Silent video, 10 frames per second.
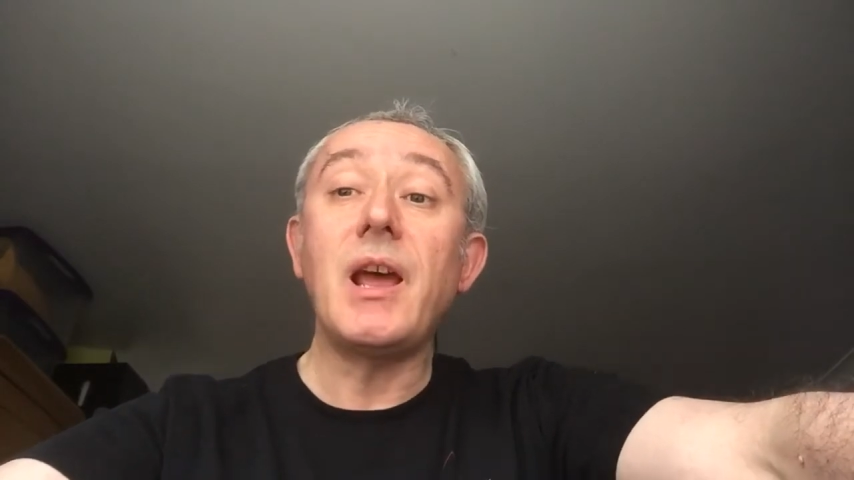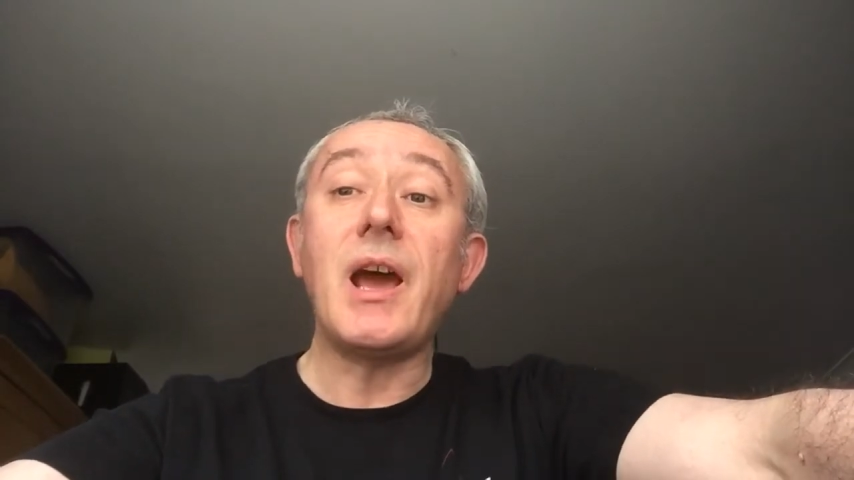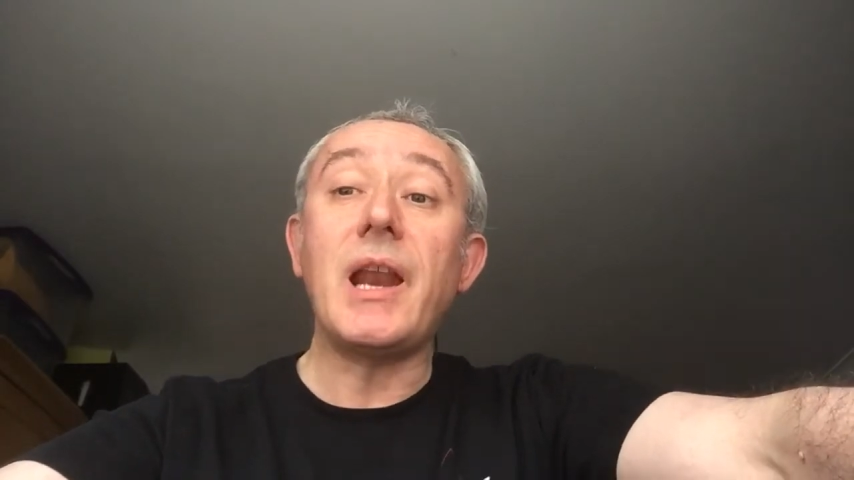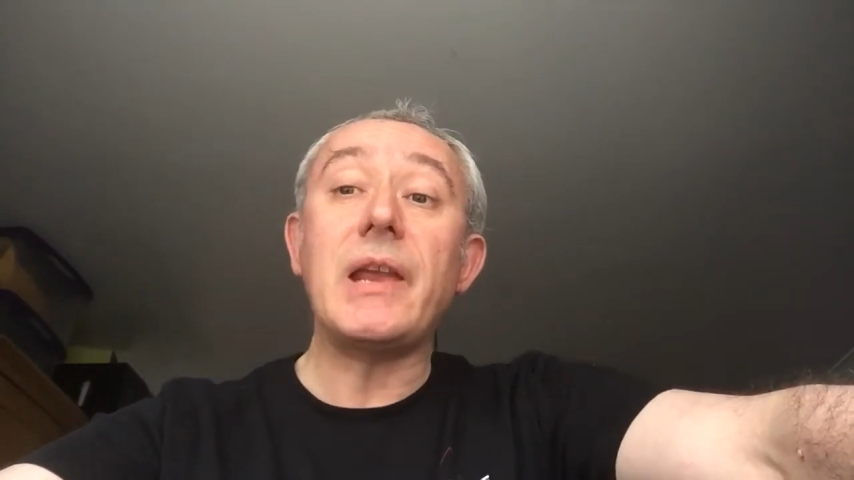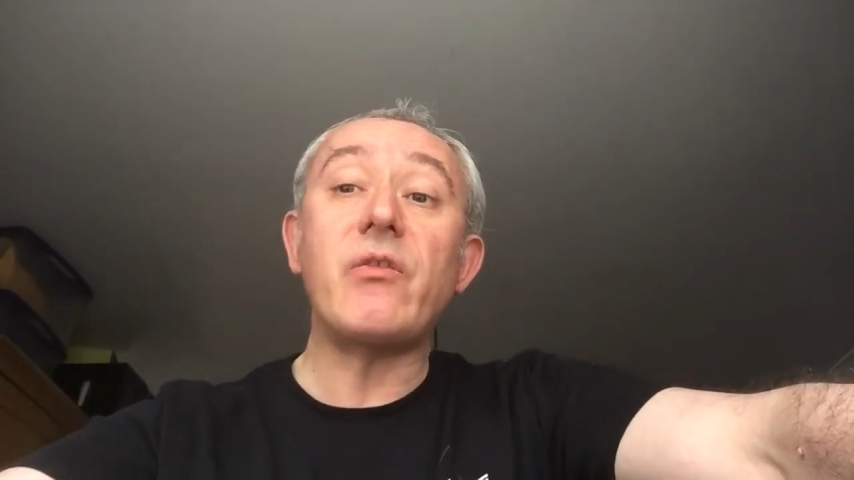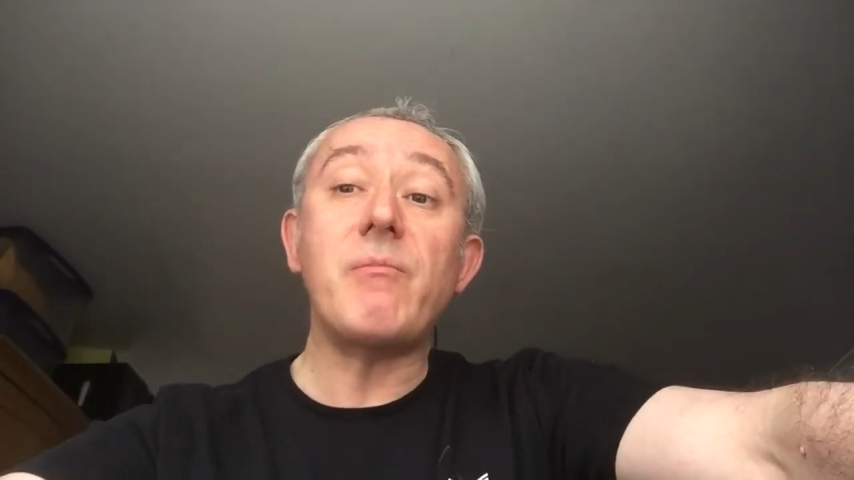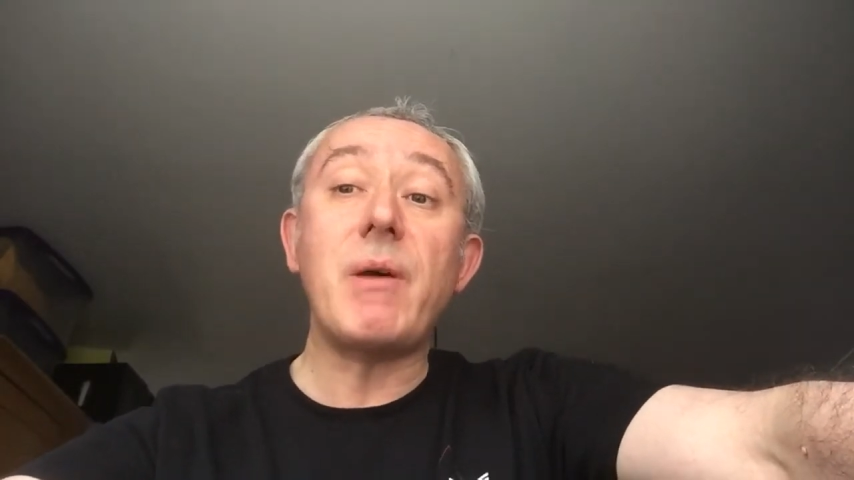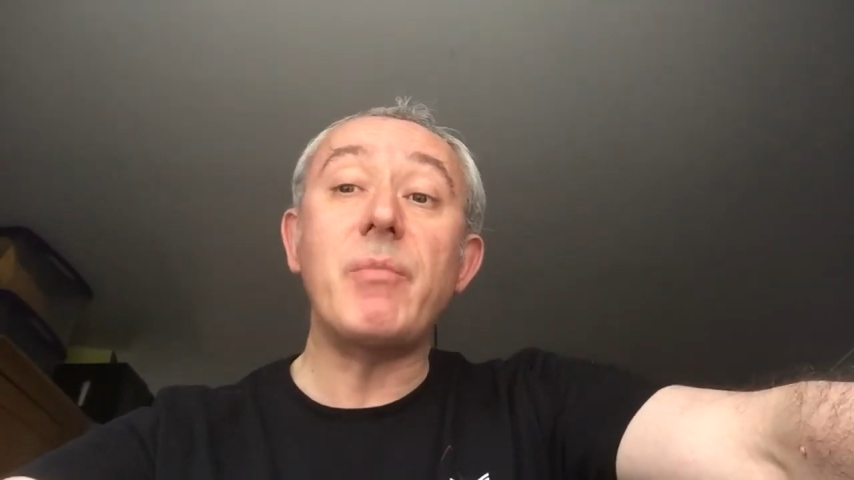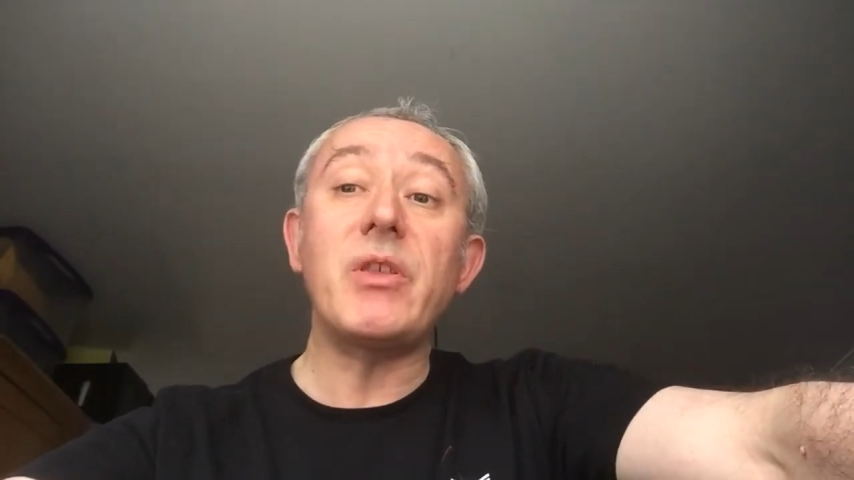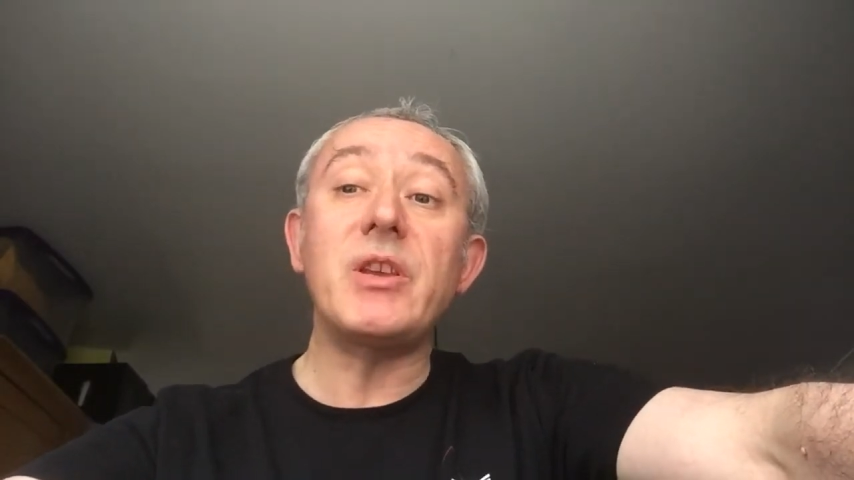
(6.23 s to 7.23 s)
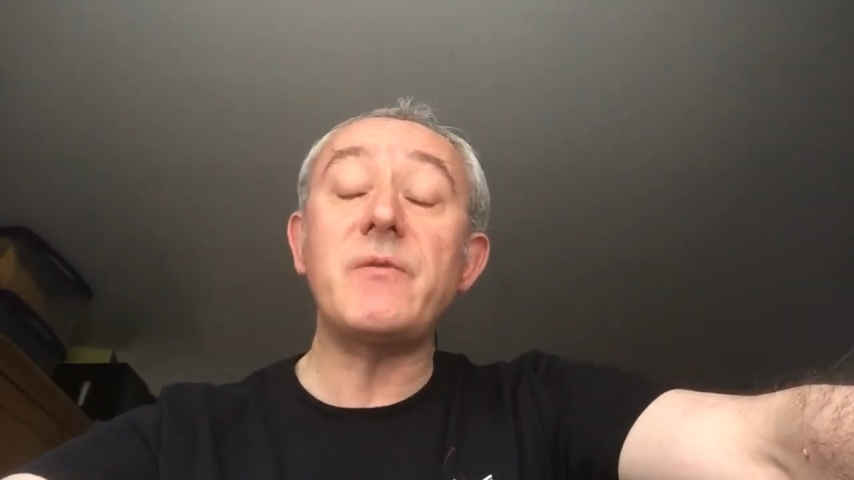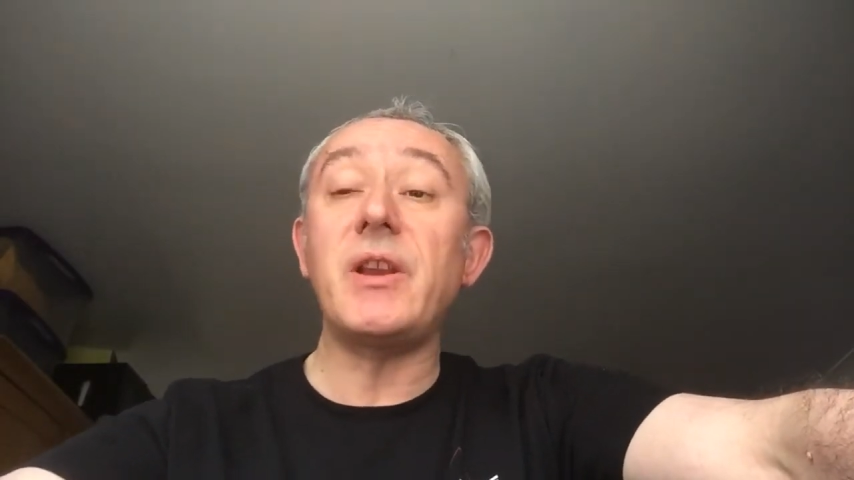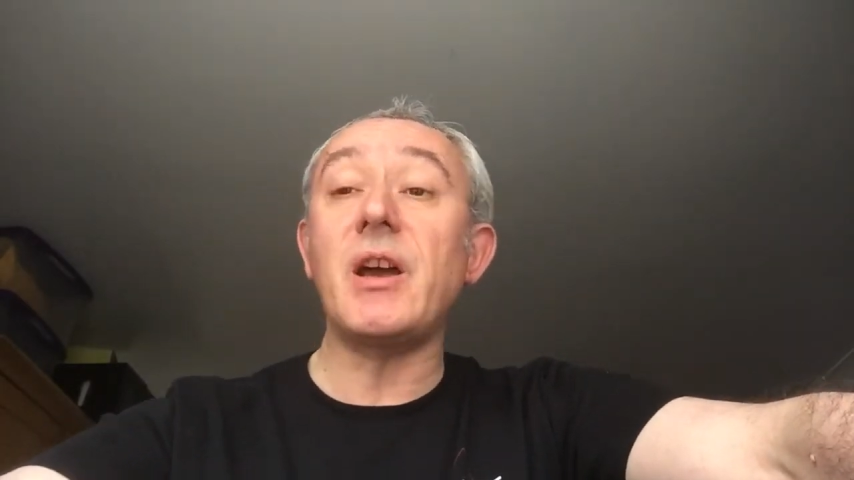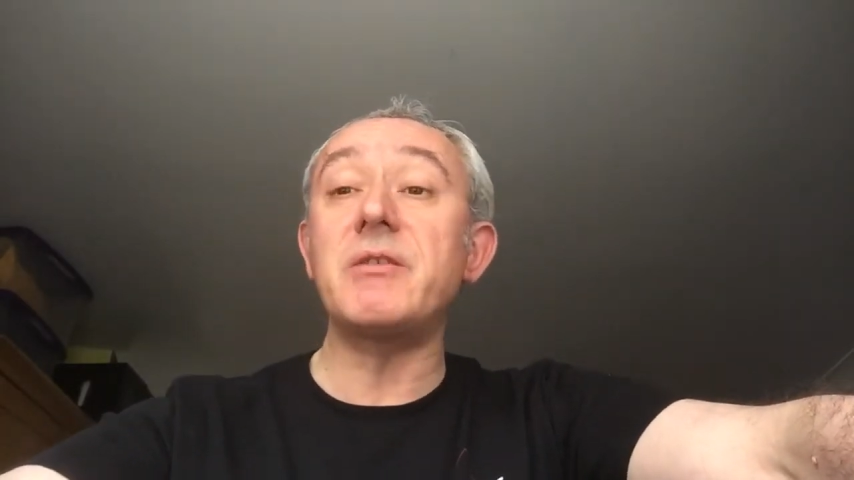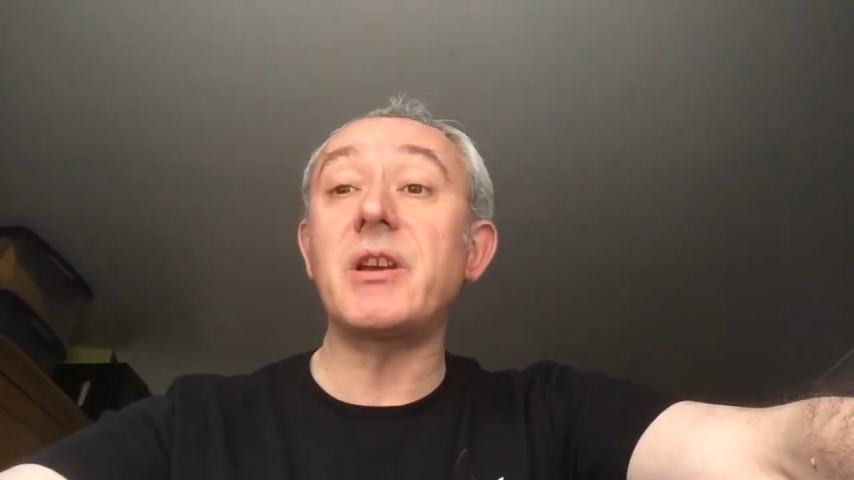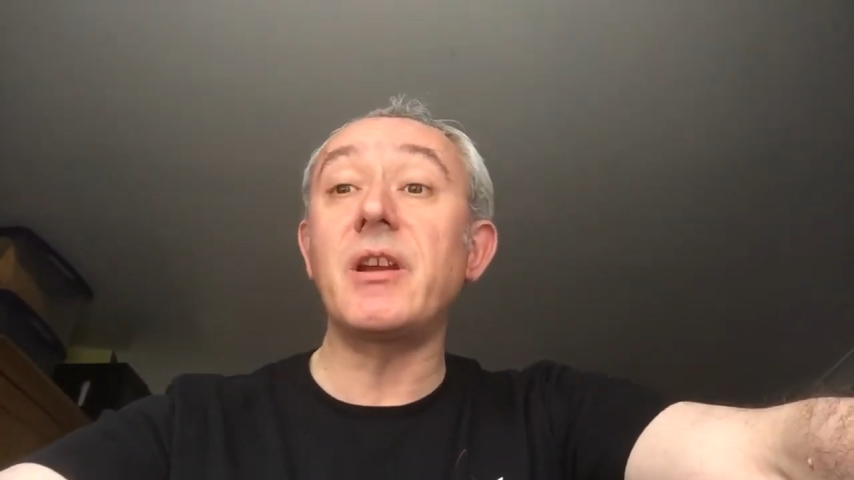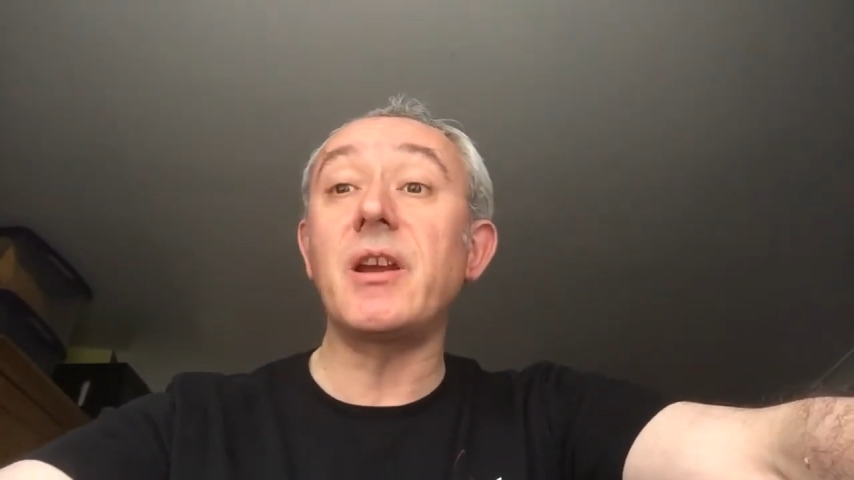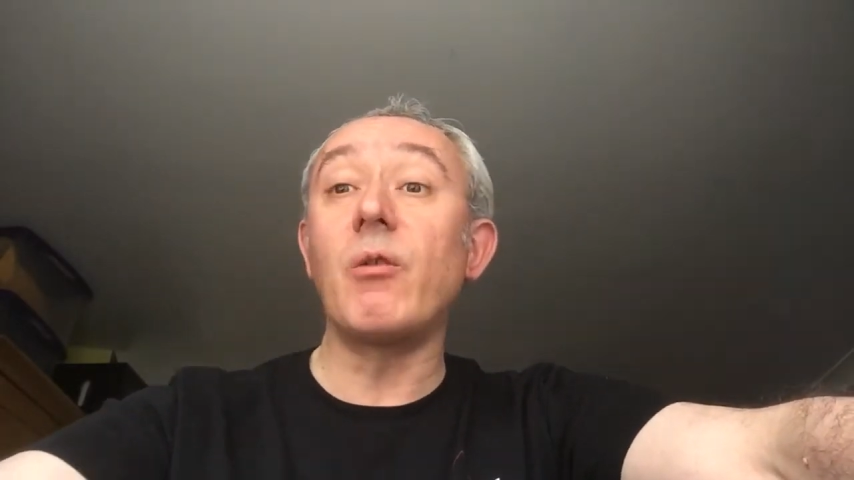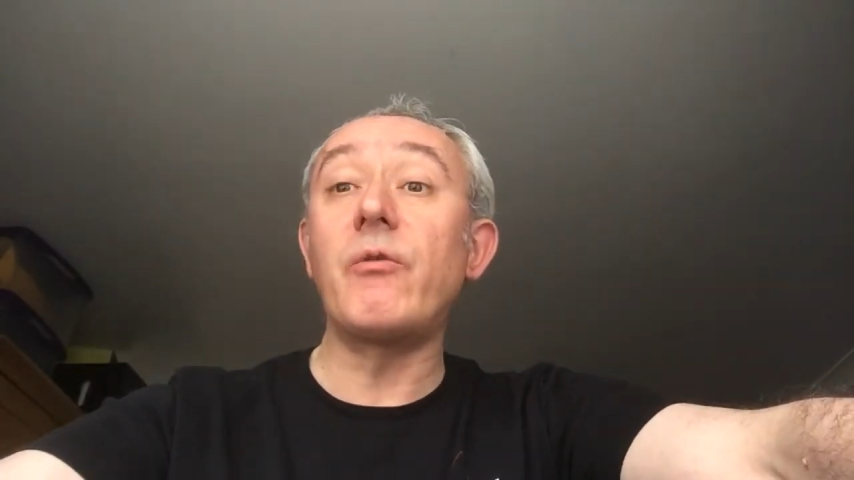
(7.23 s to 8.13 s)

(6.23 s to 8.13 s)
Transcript: And if you remember, these videos are going to go on